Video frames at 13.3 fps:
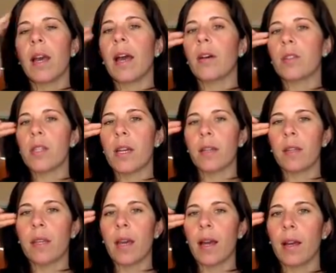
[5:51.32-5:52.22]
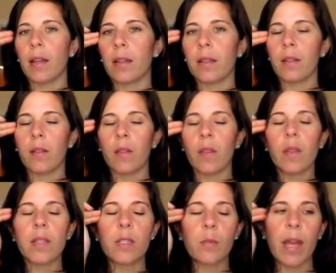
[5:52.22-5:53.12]
outside the eye.
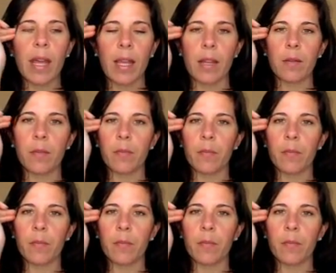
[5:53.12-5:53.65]
This pain,